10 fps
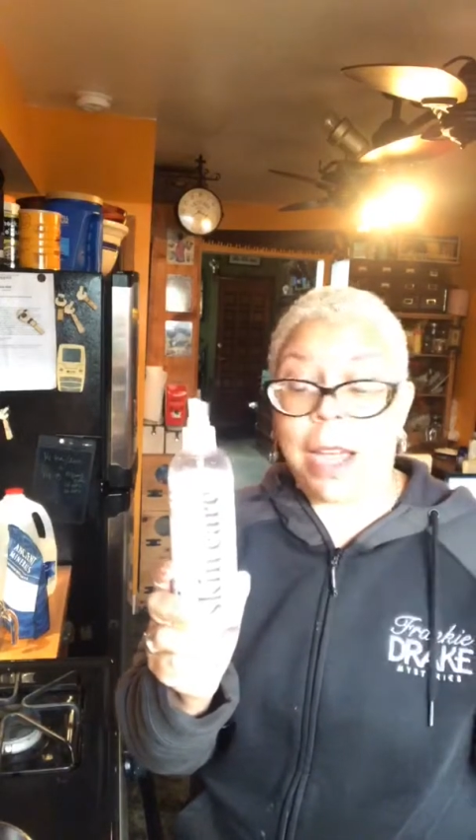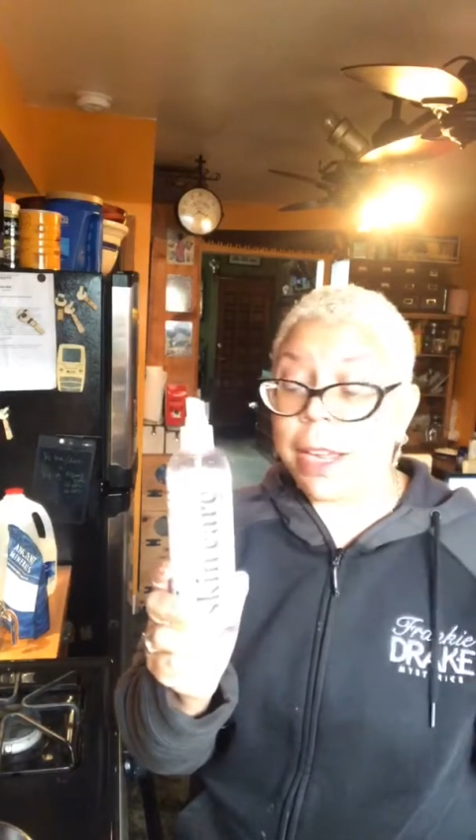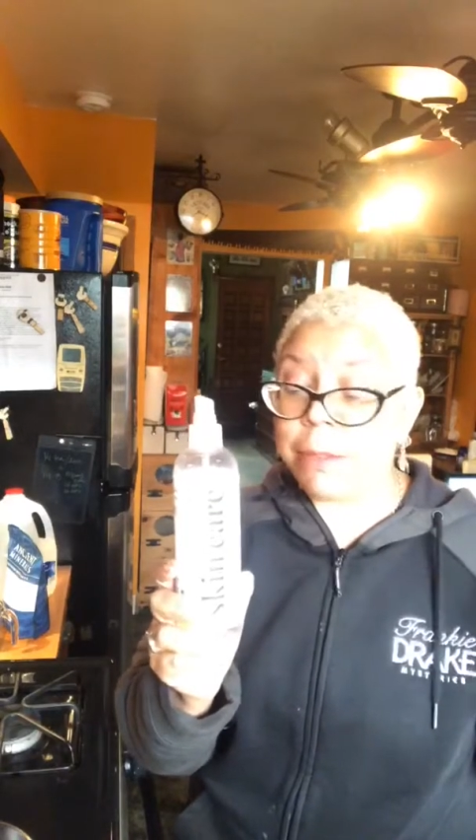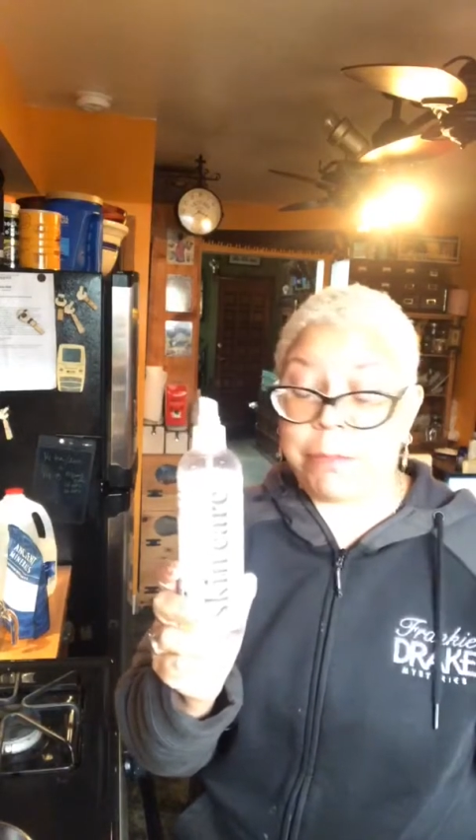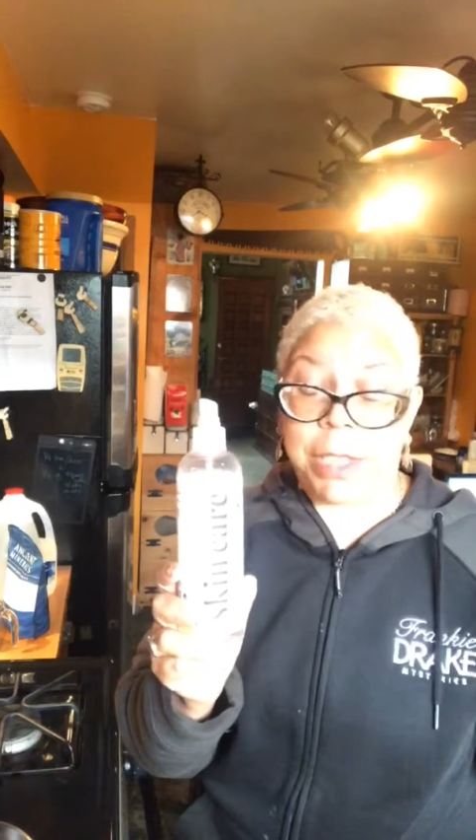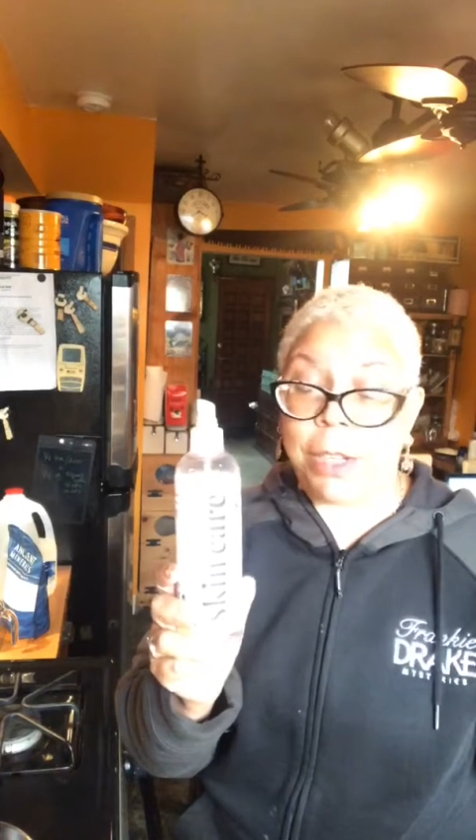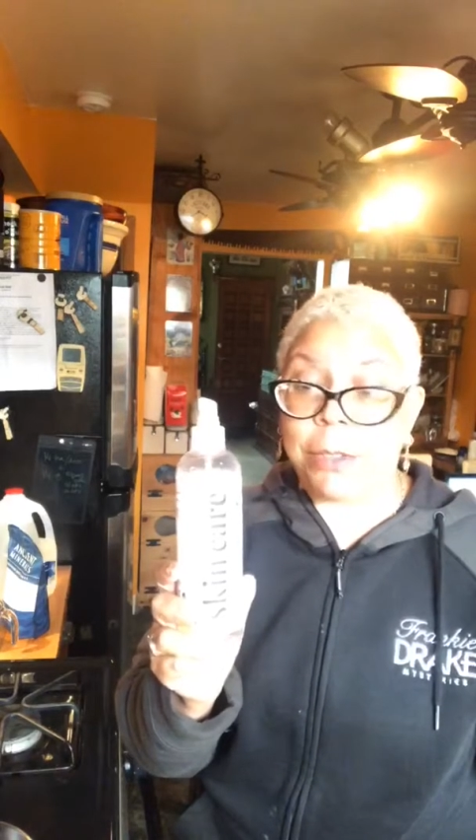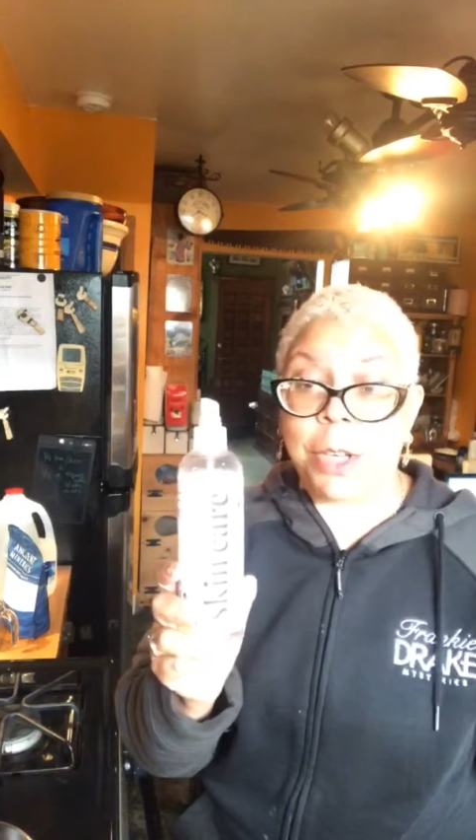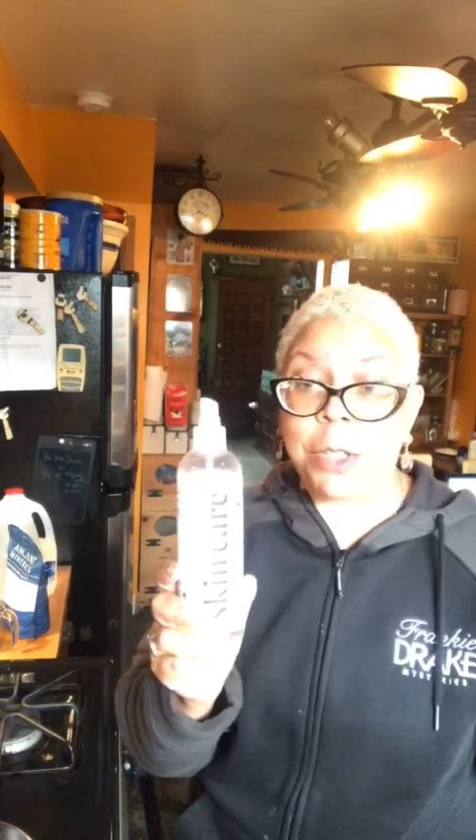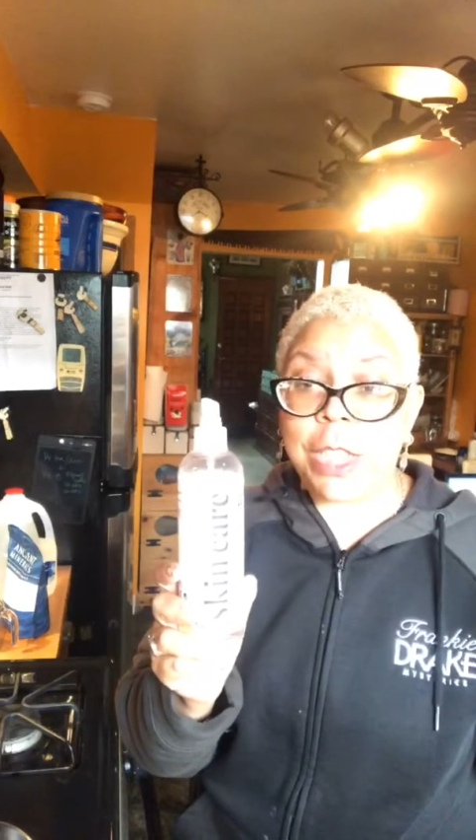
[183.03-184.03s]

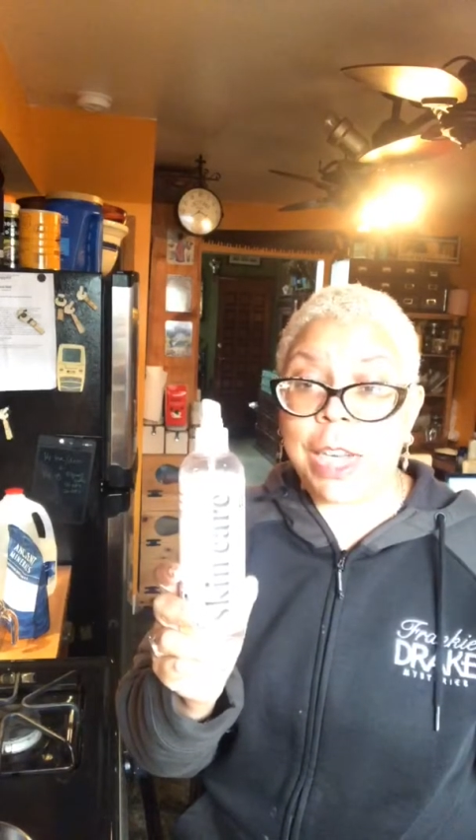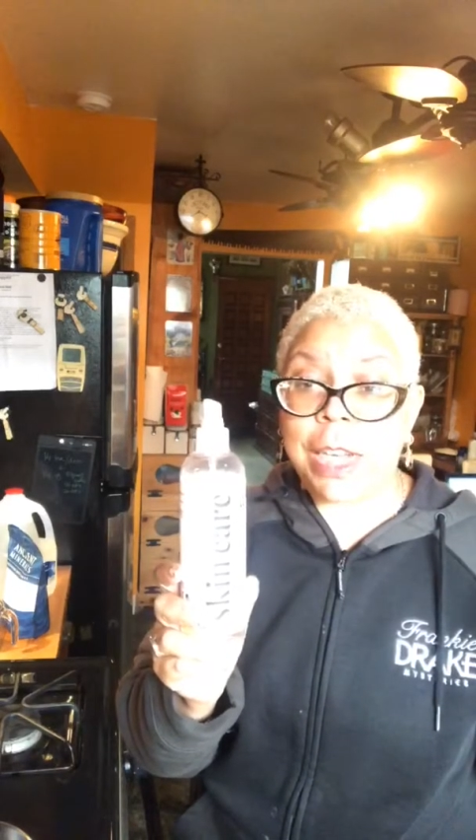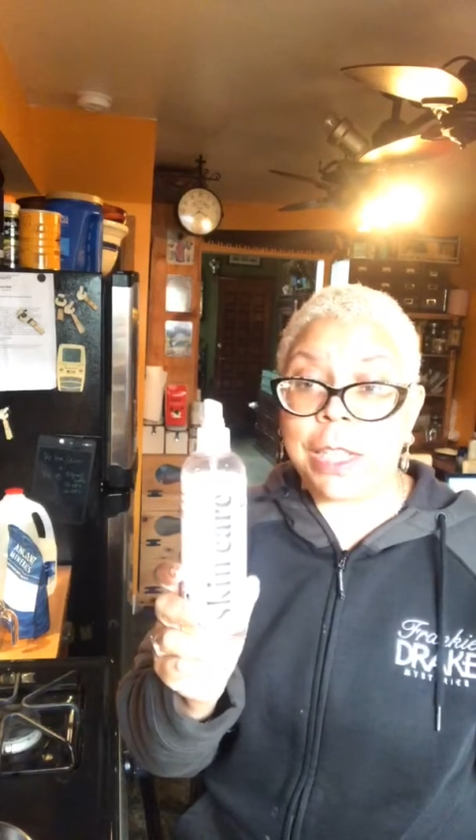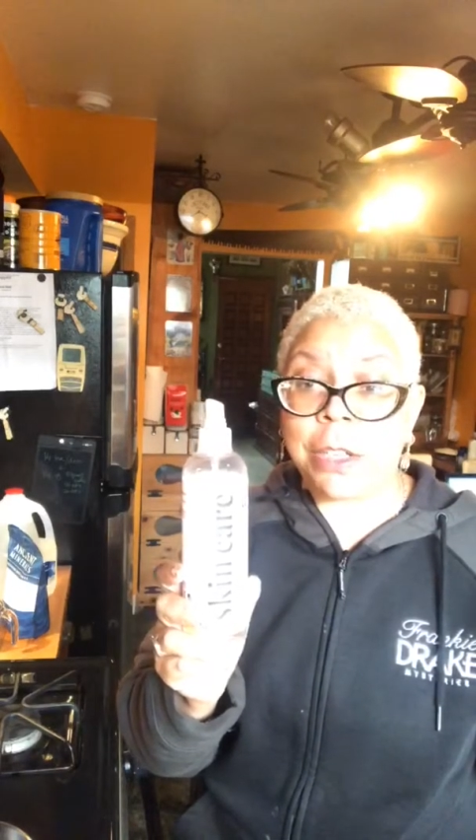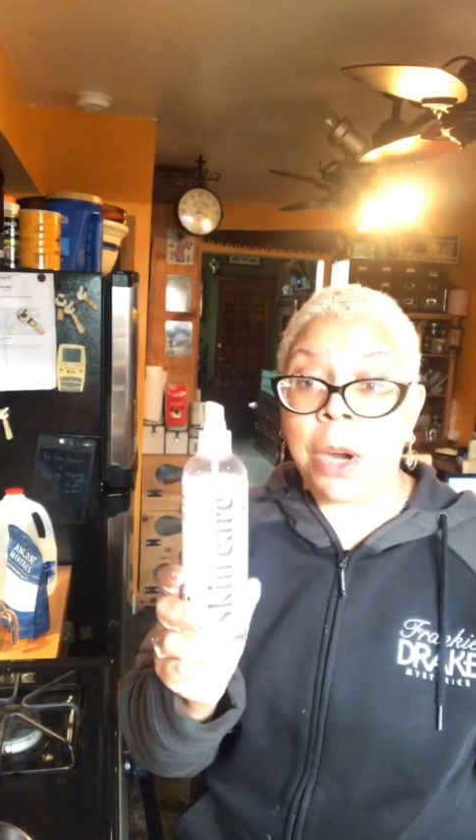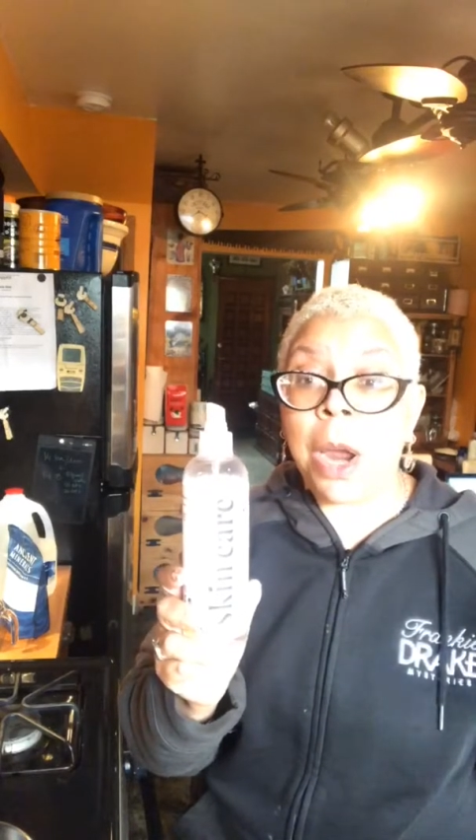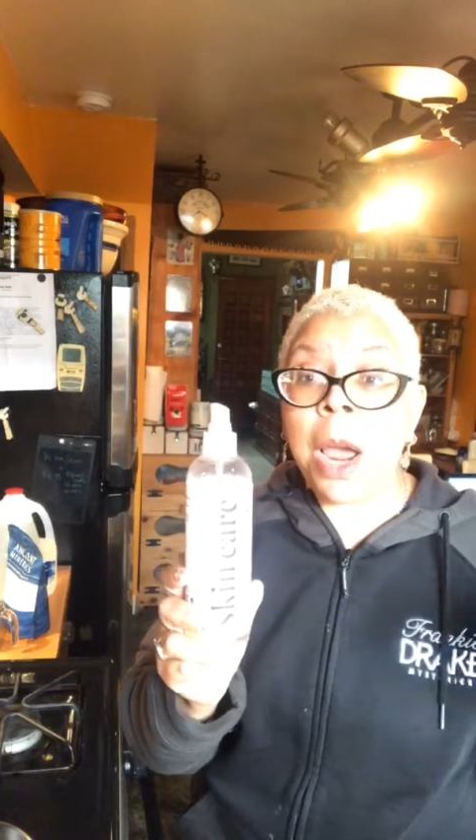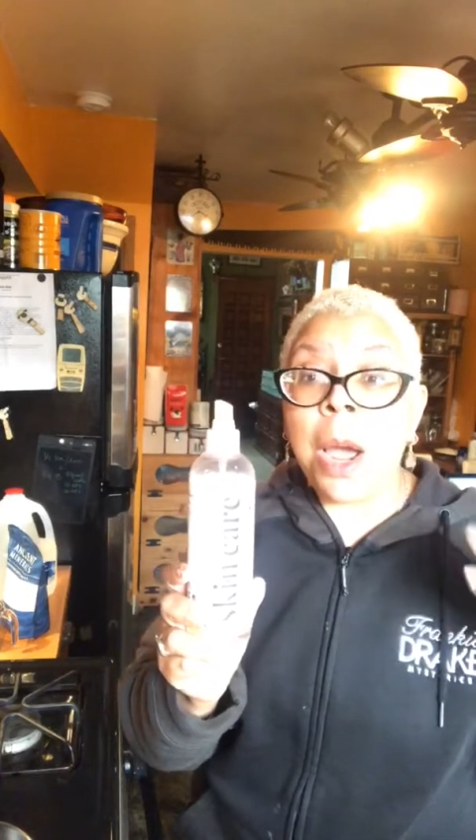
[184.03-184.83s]
No shade here.